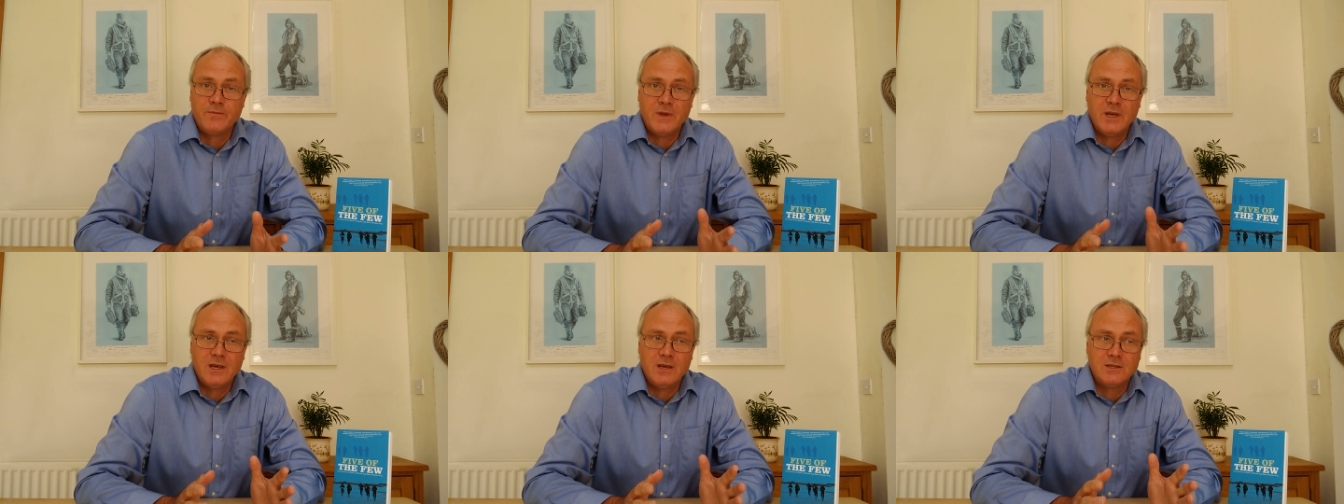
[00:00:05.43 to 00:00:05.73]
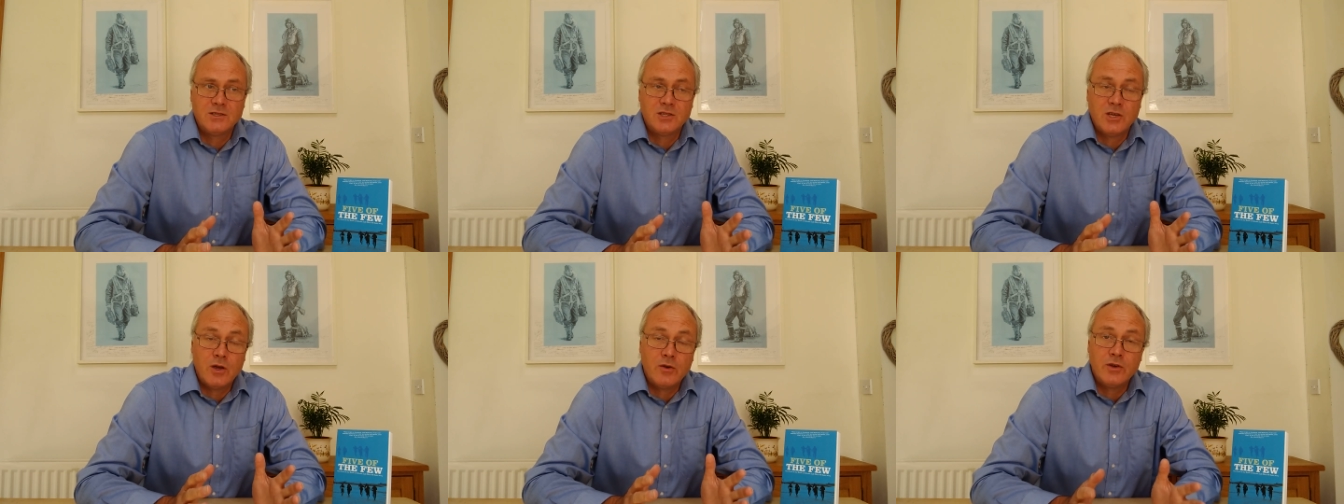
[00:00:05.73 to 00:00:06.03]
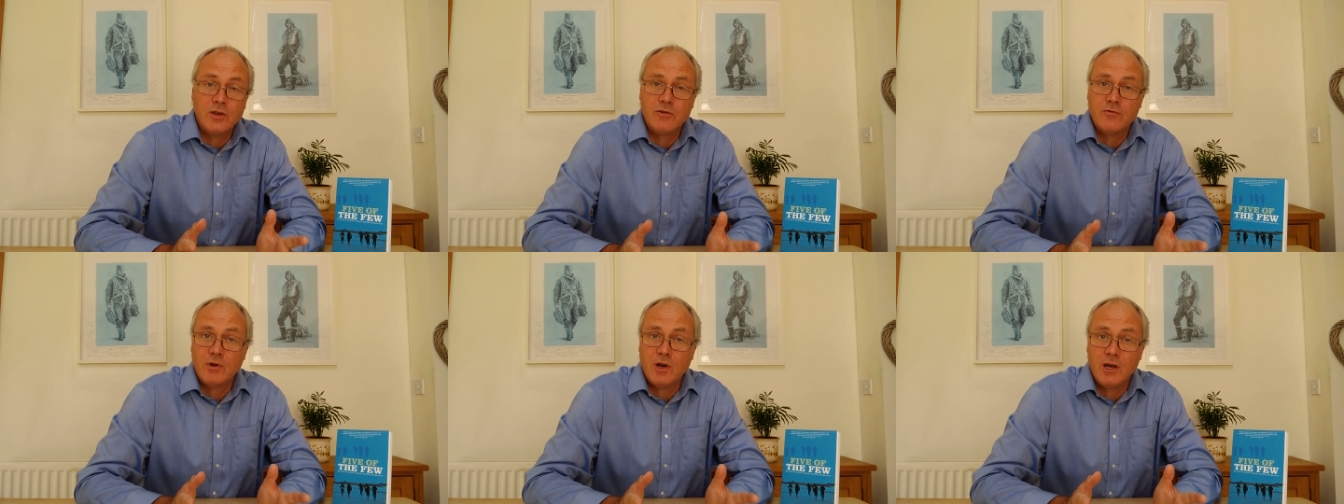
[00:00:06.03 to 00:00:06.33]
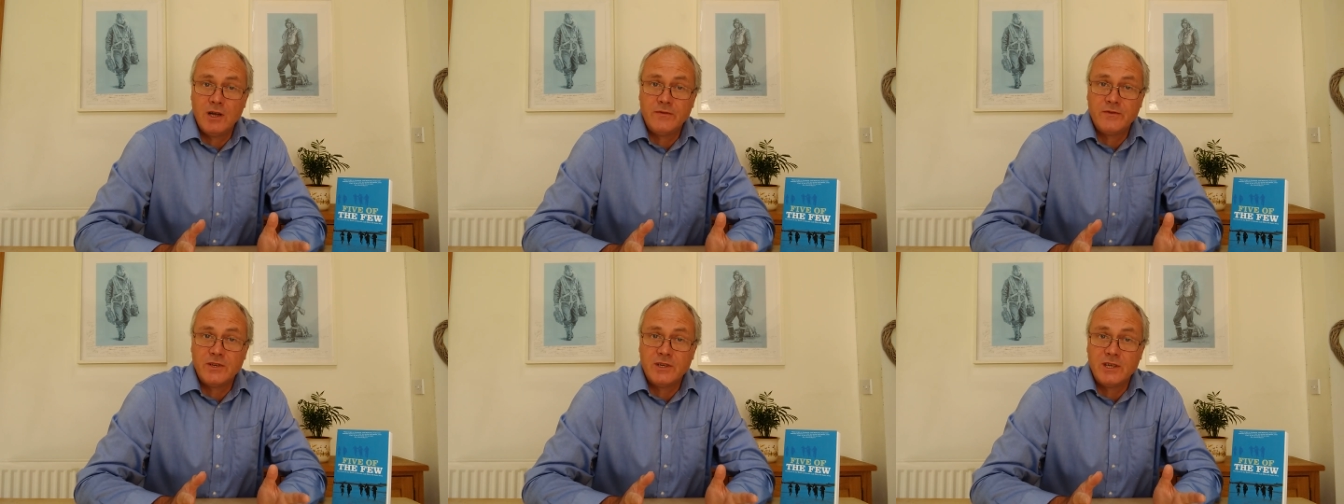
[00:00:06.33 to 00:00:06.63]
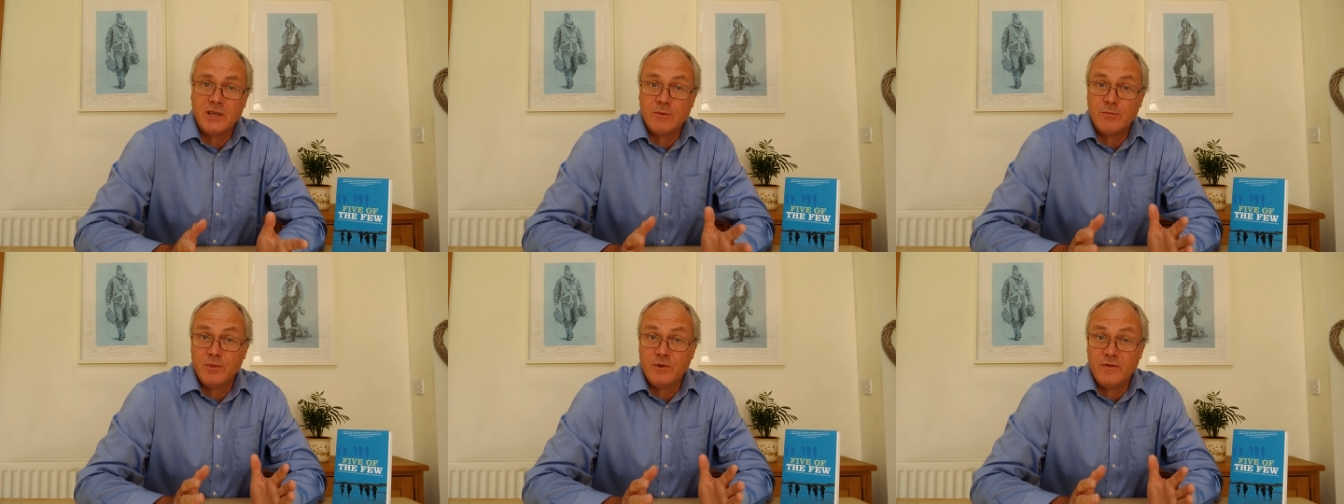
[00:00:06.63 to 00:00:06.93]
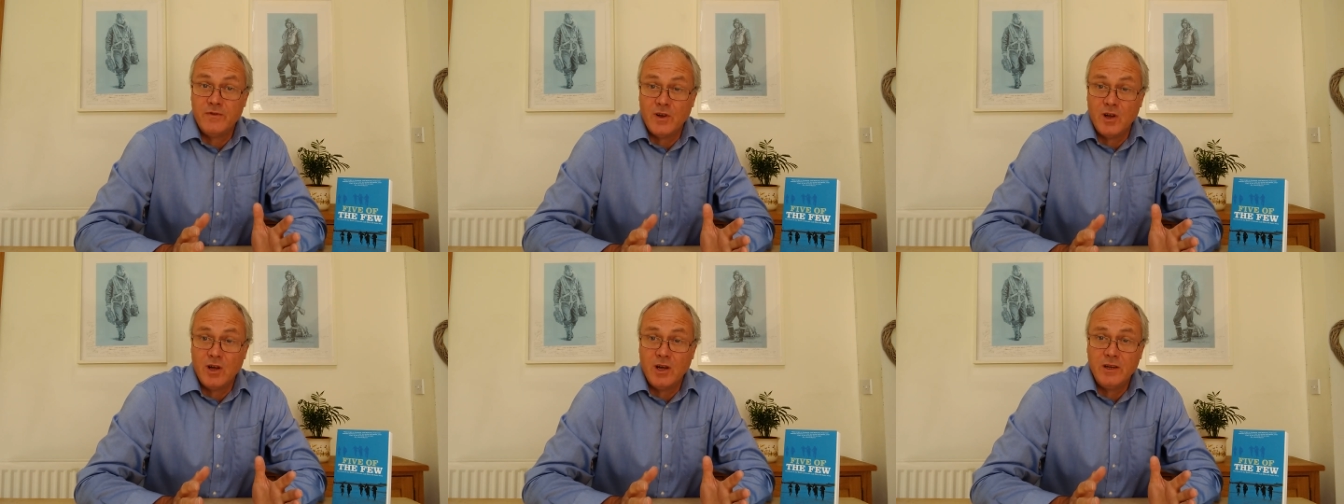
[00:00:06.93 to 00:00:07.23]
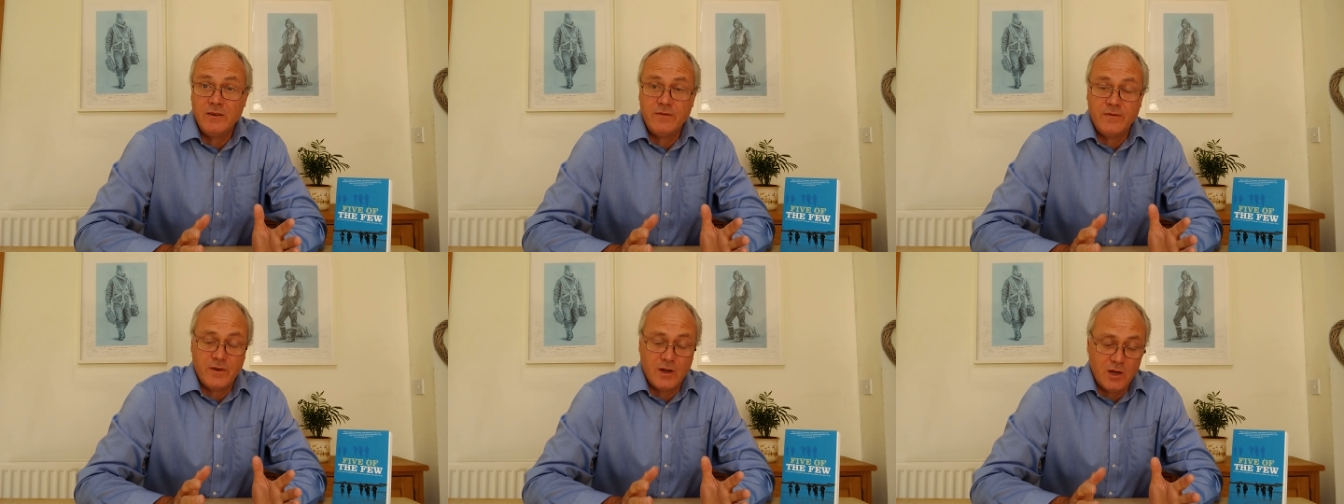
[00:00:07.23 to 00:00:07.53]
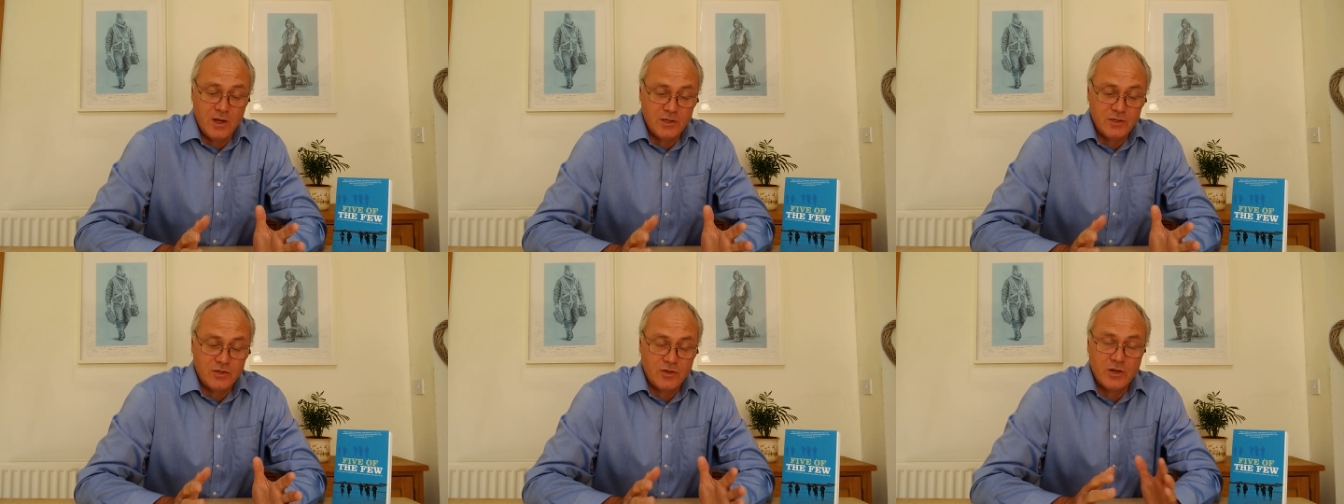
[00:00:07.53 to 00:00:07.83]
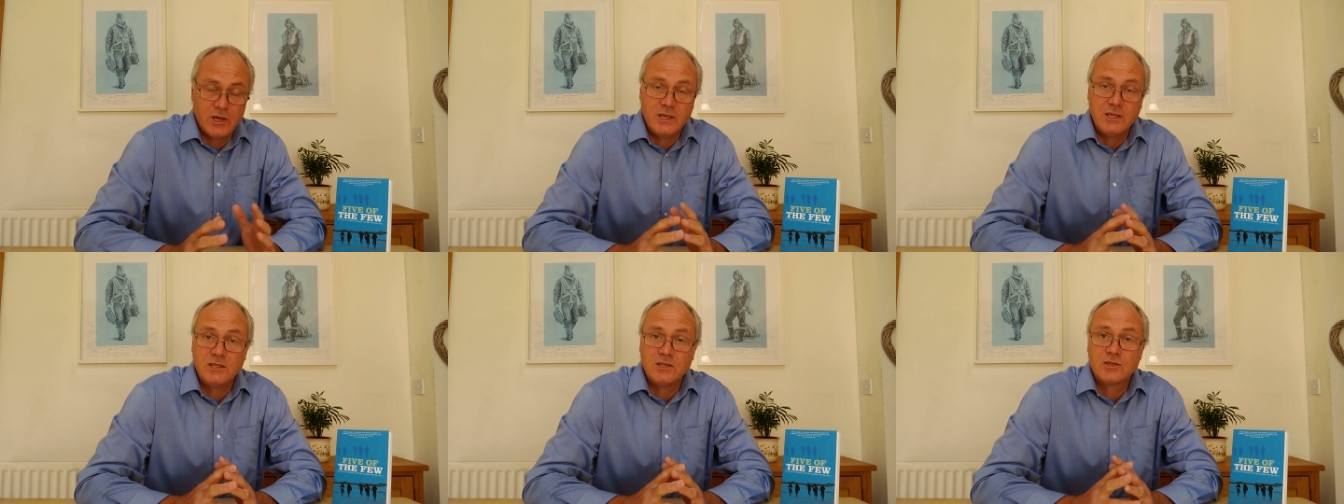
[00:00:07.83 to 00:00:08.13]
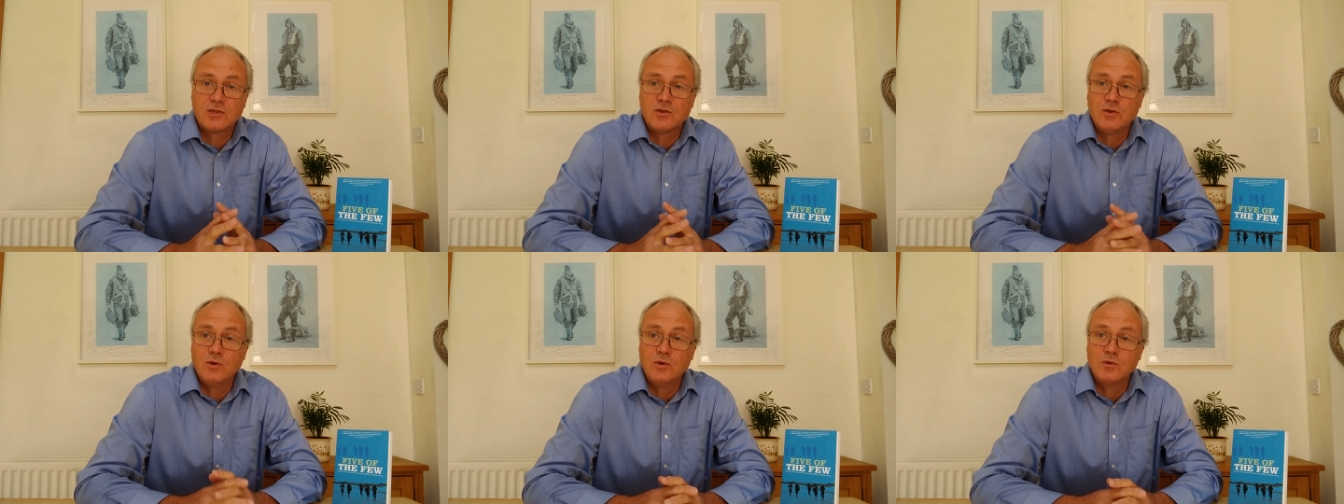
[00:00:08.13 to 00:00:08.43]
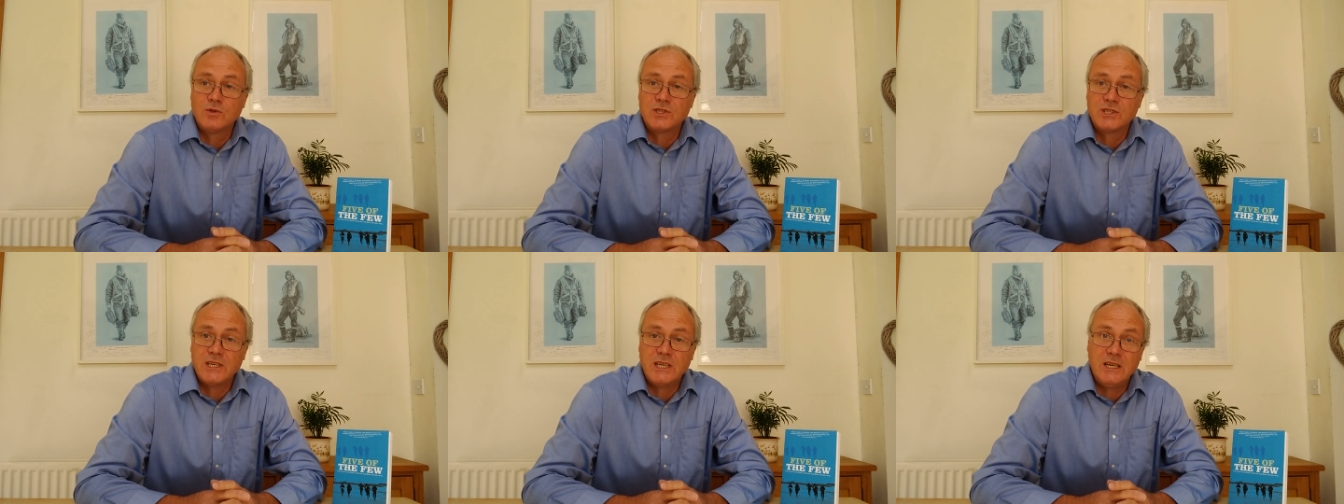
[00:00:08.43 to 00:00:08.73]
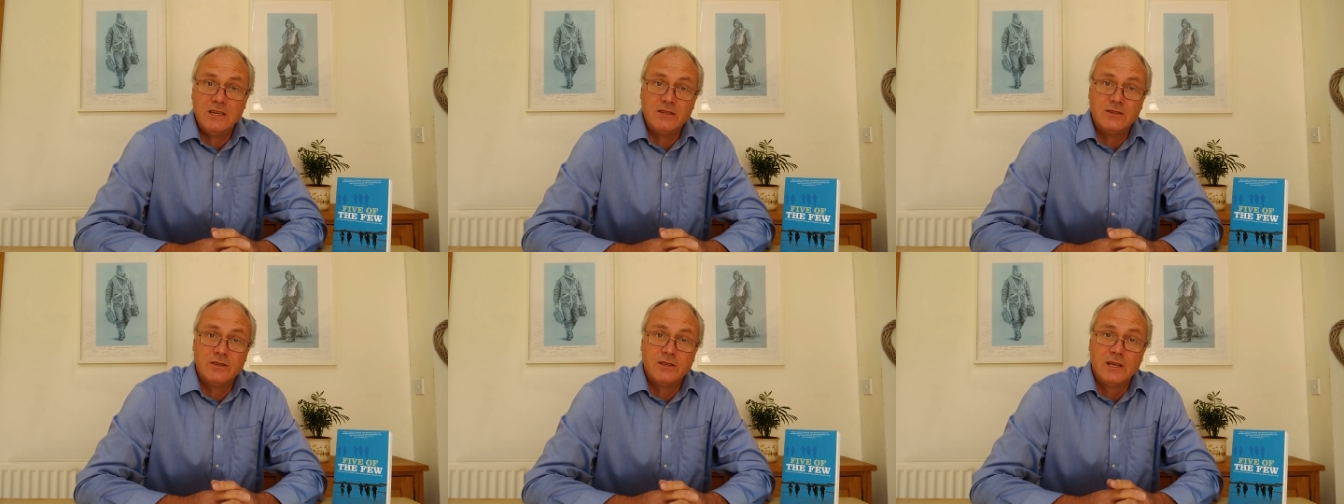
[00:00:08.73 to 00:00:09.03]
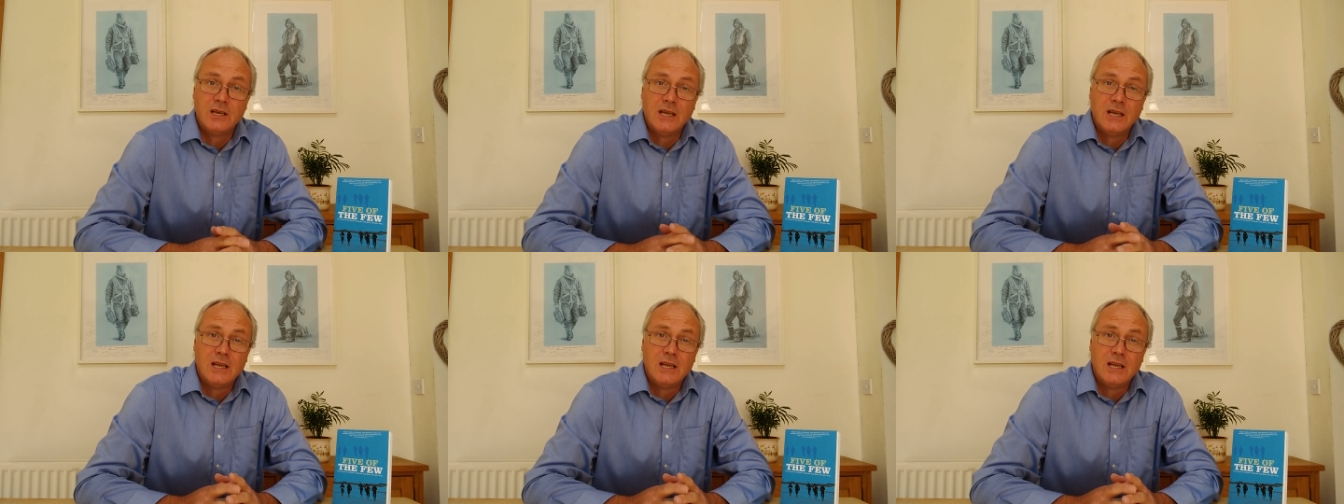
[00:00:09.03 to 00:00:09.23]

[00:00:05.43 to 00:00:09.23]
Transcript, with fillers: Uh, Tony arrived at number five Flying Training School, Sealand,